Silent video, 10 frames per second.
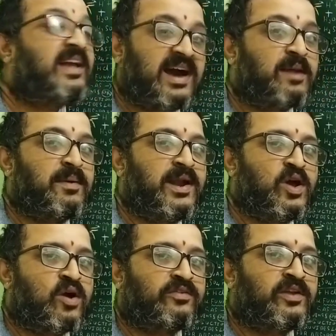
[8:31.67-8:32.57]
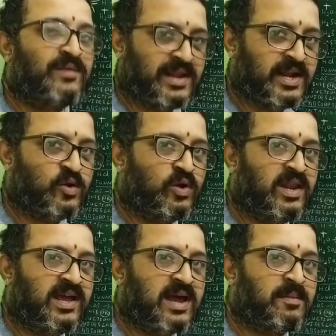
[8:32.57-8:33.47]
carbon dioxide. We'll get
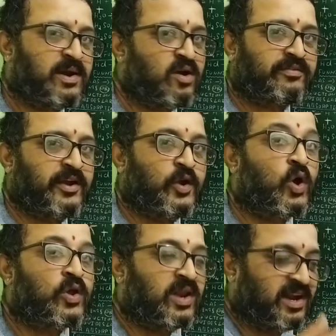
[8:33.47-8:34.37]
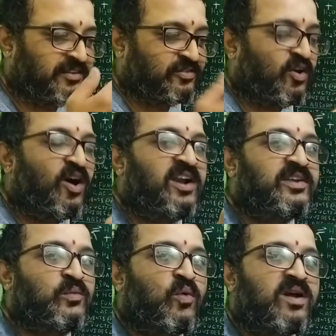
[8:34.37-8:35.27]
only carbon dioxide. No, you'll get
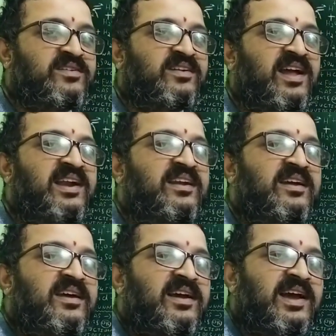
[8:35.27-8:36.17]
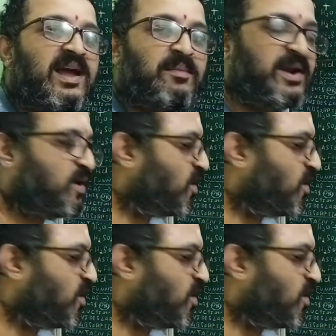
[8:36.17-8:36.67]
salt, water and carbon